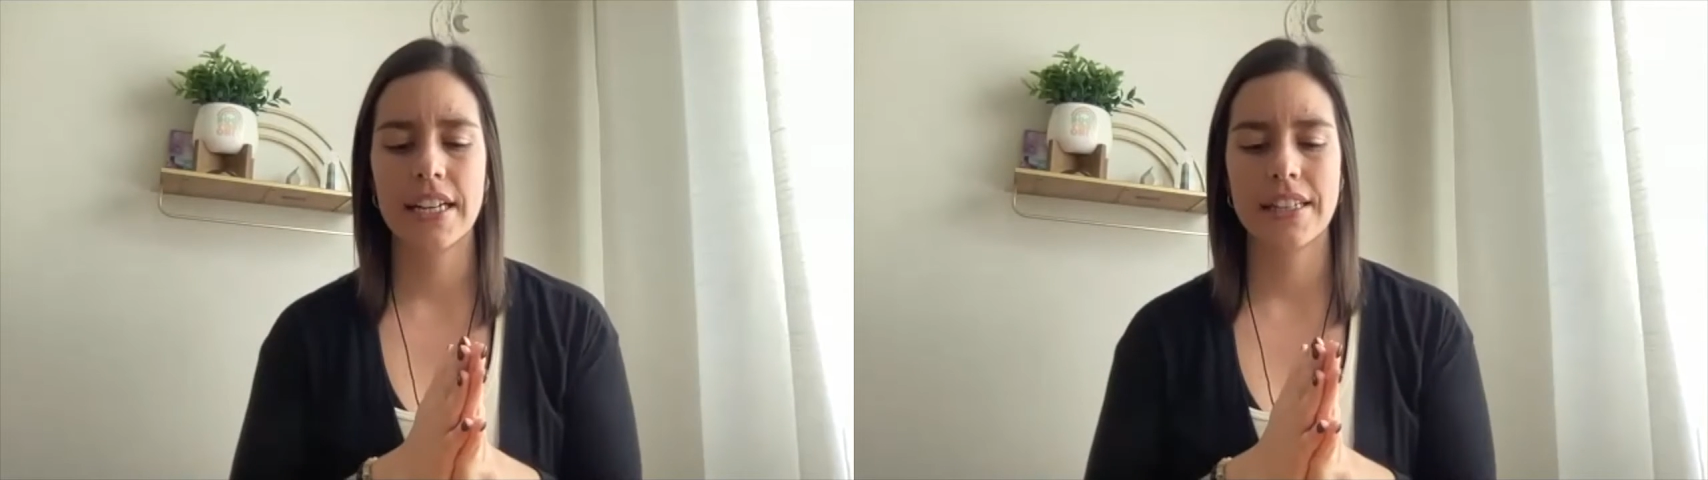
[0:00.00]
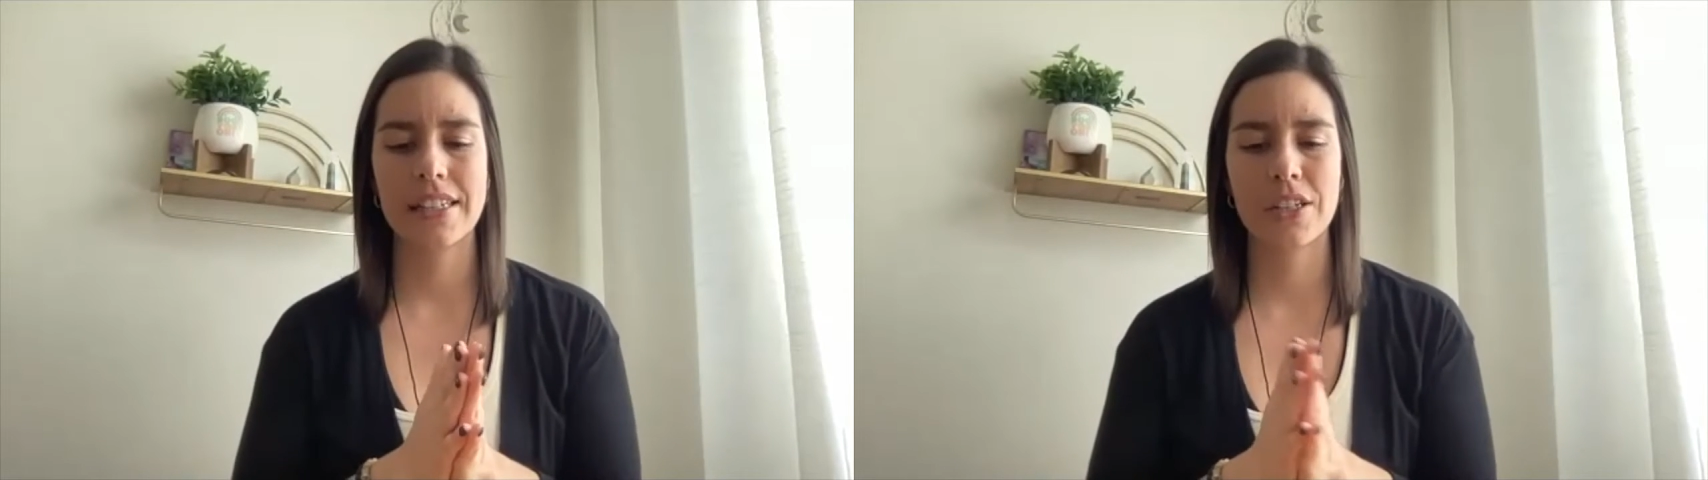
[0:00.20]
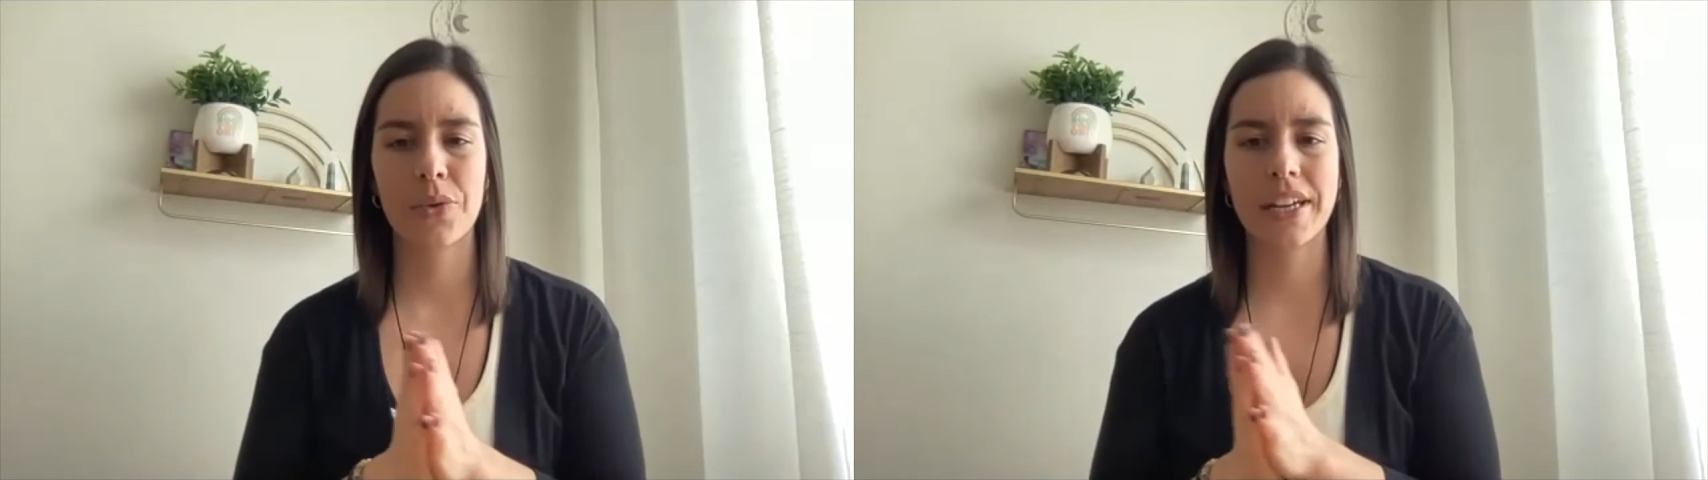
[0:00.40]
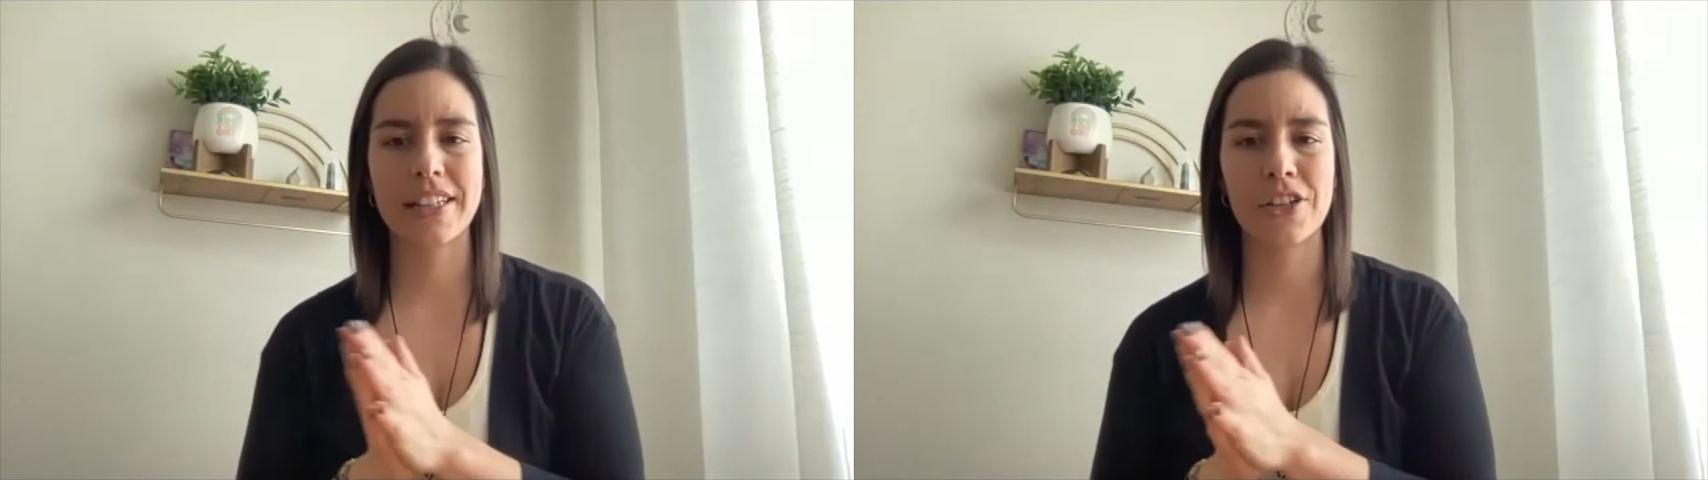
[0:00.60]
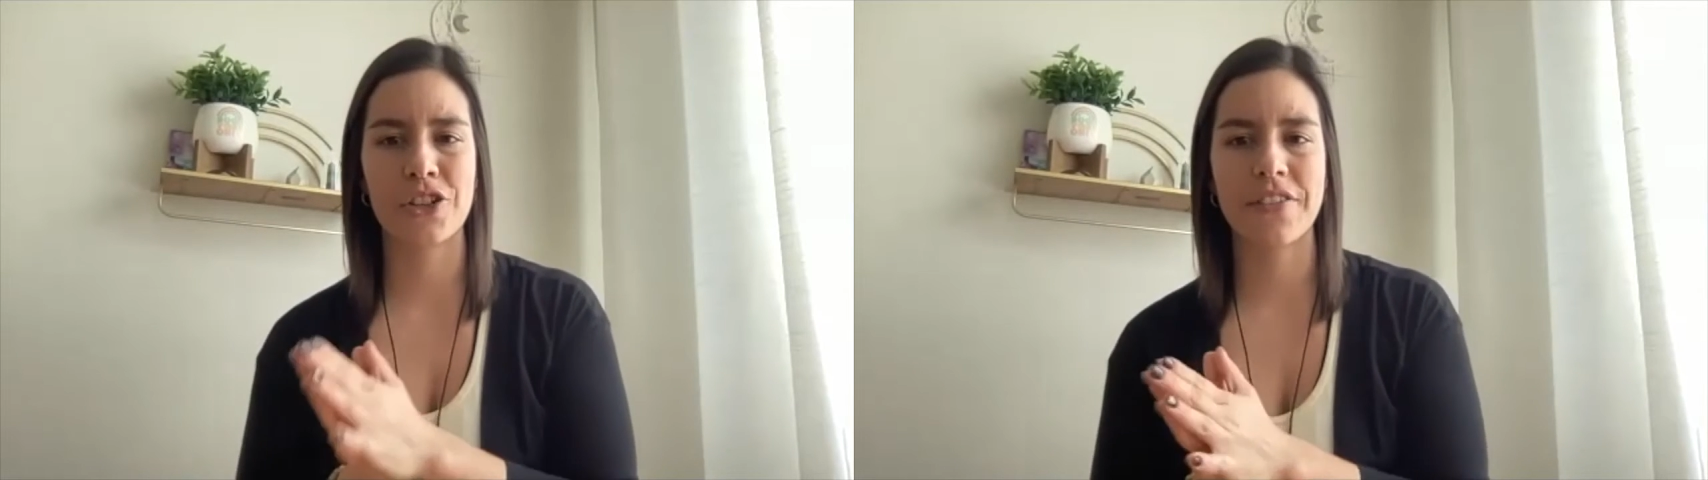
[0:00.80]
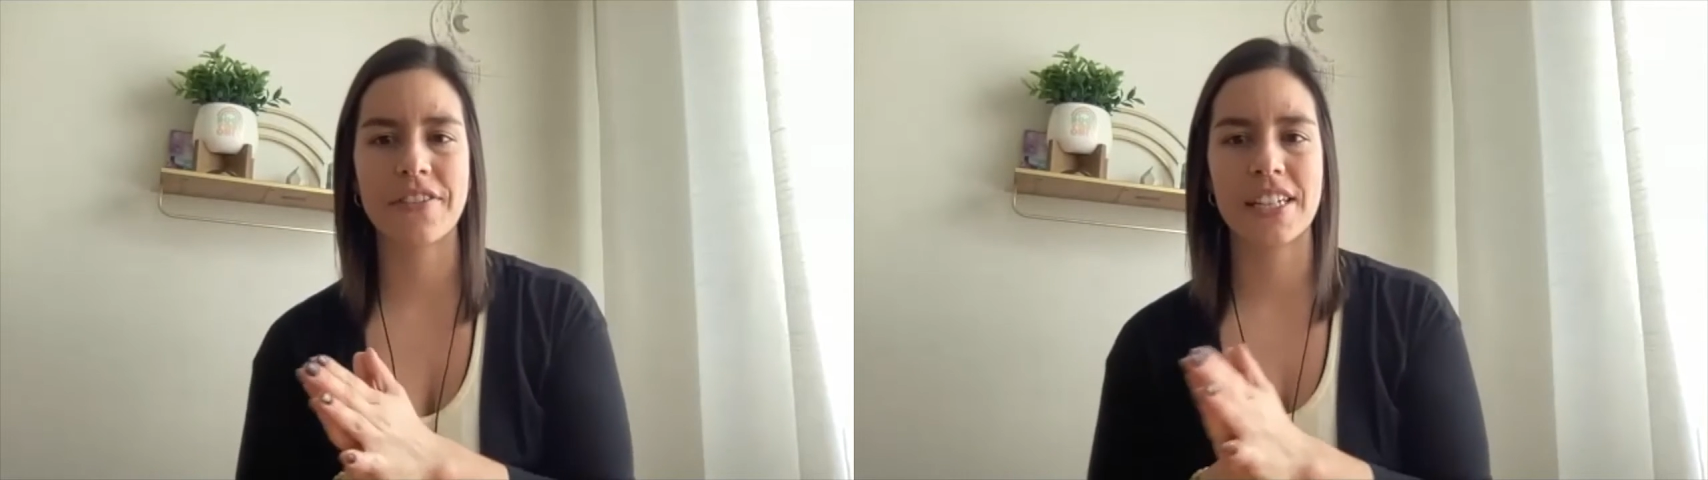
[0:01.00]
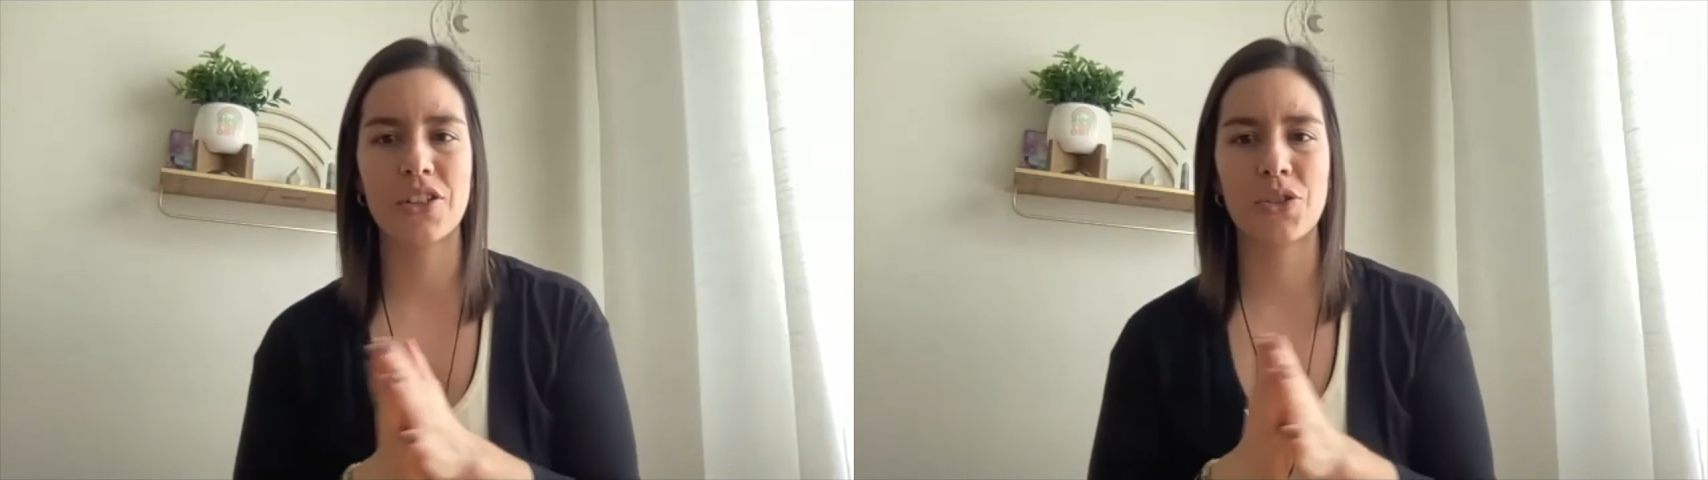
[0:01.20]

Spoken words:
This quickly shifted